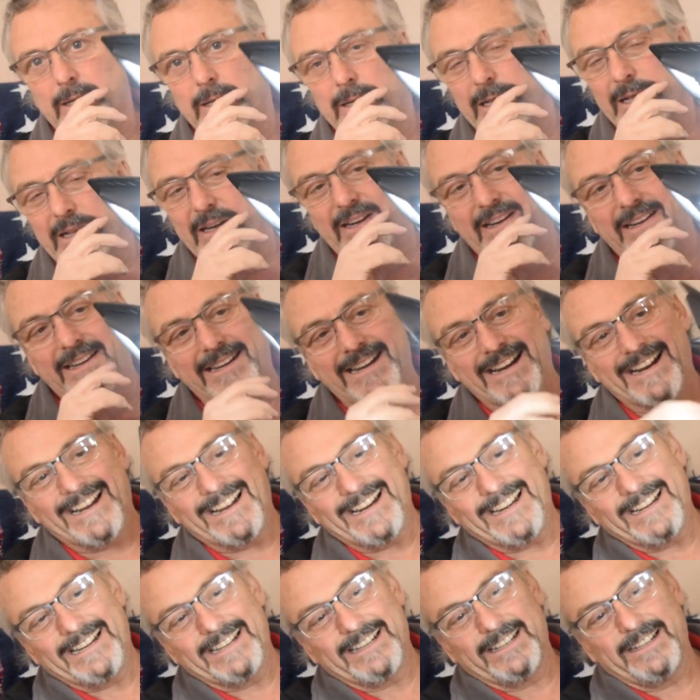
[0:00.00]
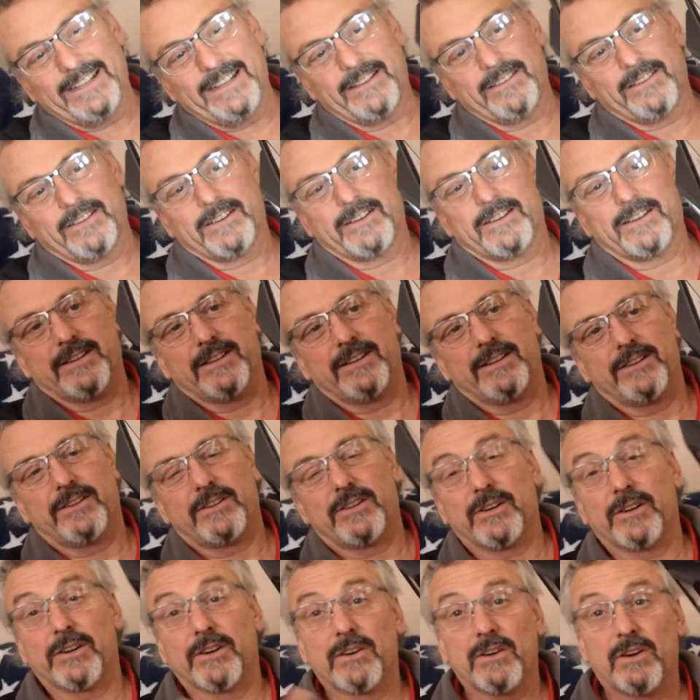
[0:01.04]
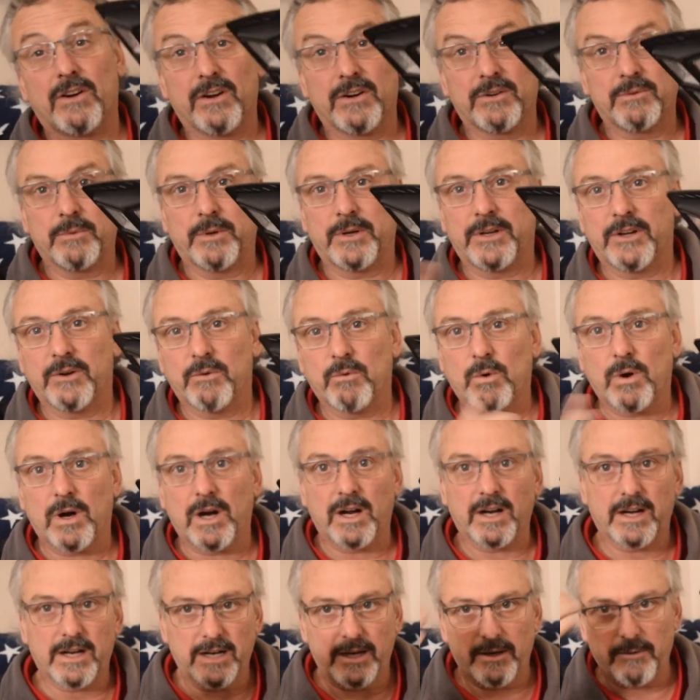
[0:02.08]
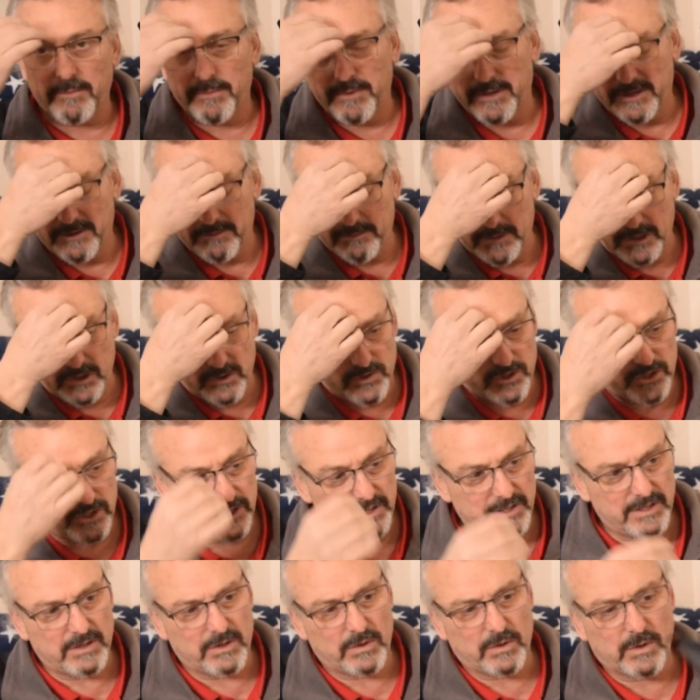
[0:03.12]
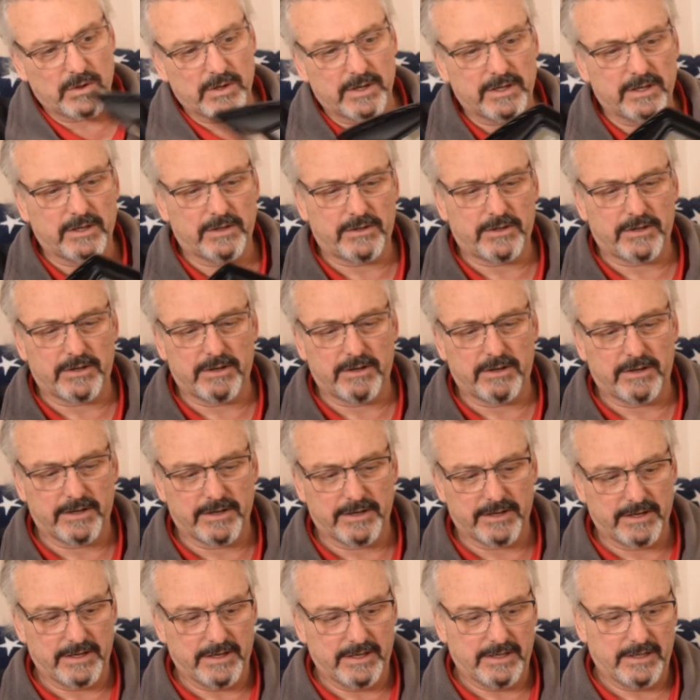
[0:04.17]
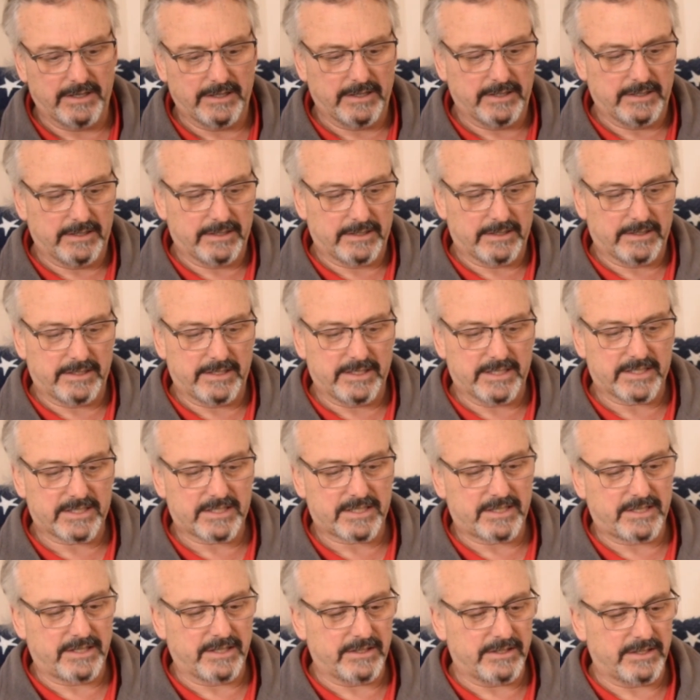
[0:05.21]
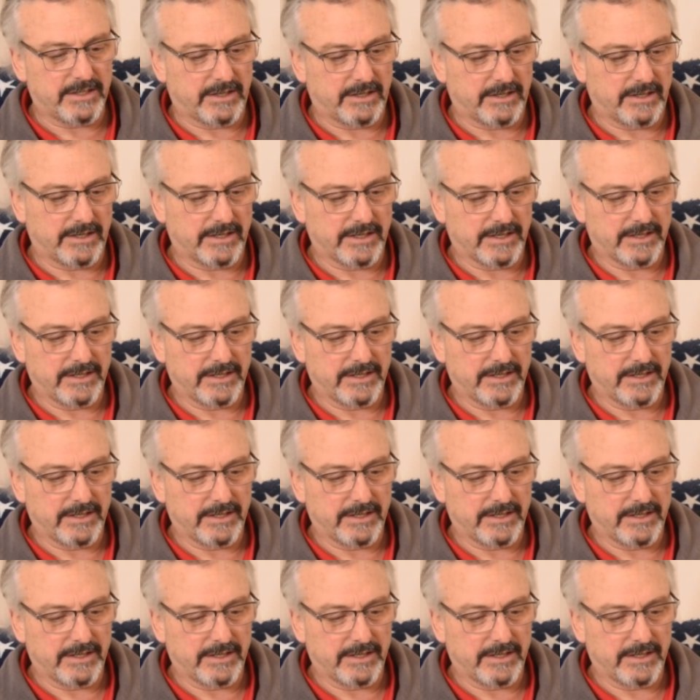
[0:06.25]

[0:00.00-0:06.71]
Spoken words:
and at night it'll either turn on when you walk up in motion or it'll turn on dusk to dawn.